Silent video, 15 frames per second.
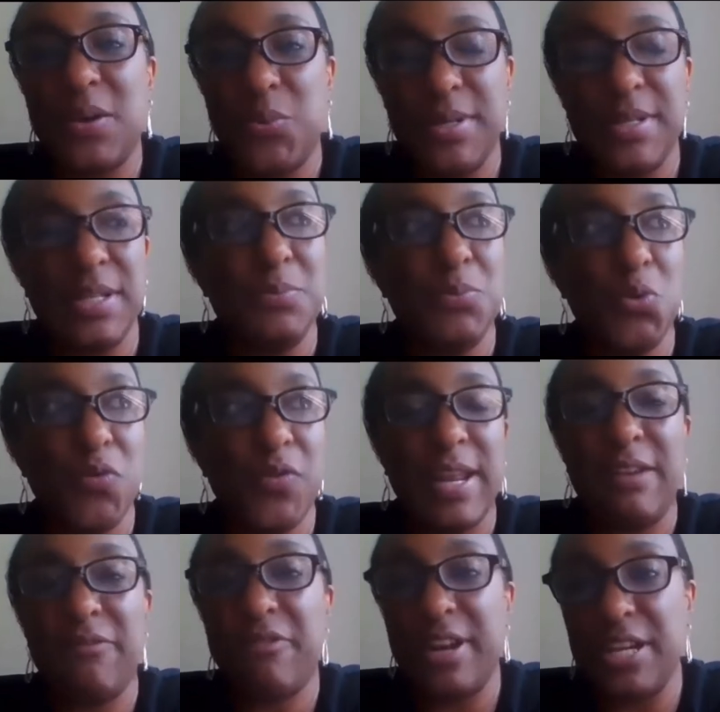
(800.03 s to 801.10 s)
we did move and I
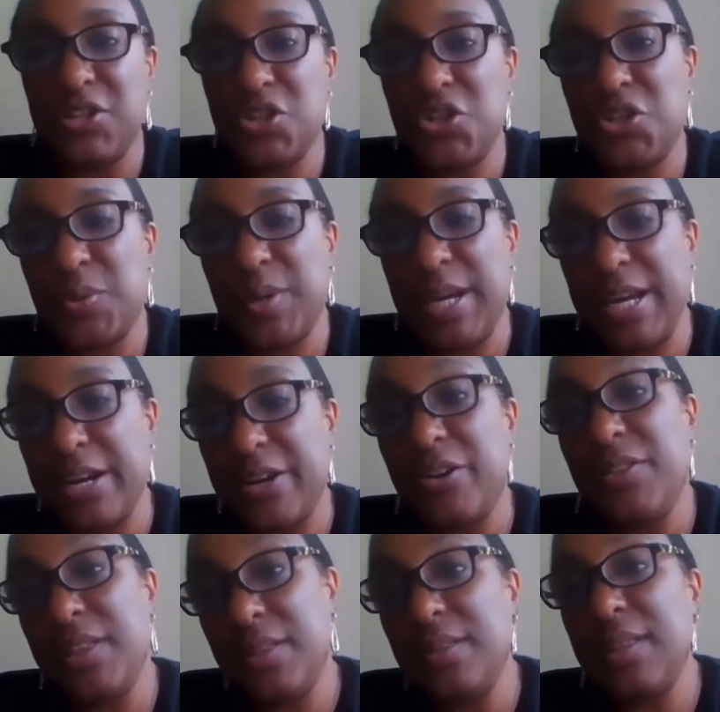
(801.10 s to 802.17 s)
raised you here?
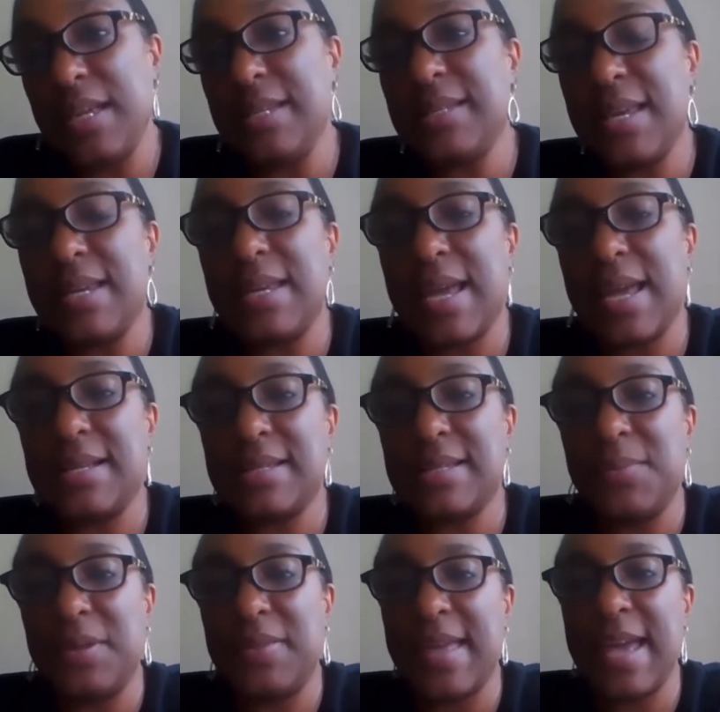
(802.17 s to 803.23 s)
And they said yes. I
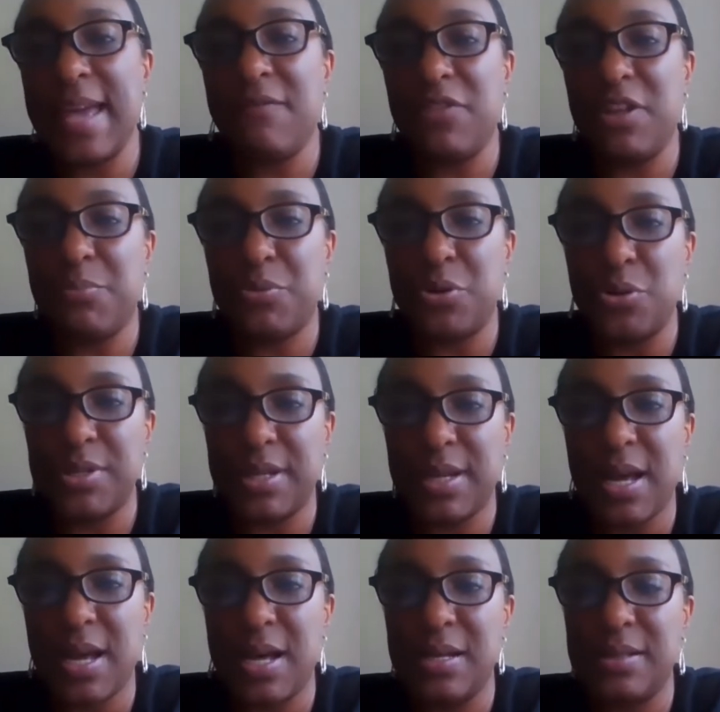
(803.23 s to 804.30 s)
mean, they have their pros and
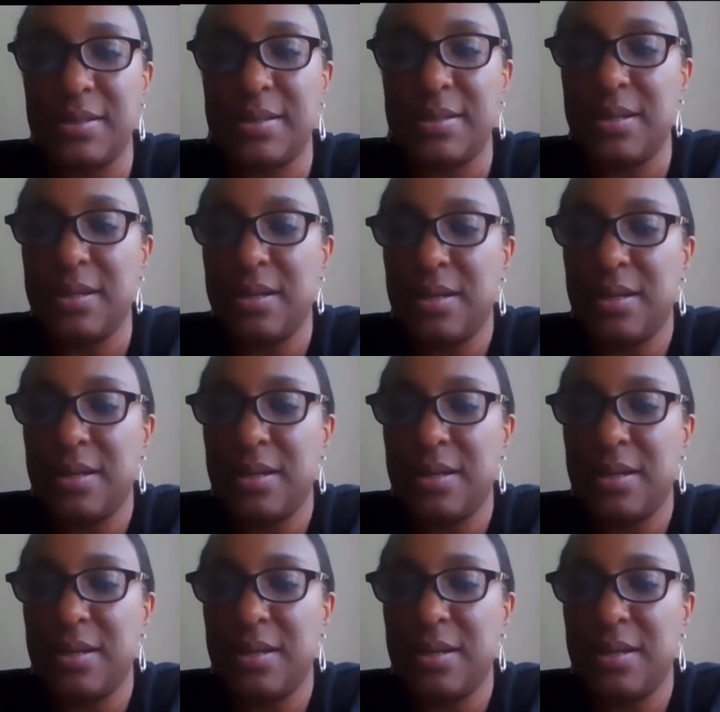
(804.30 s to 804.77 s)
cons.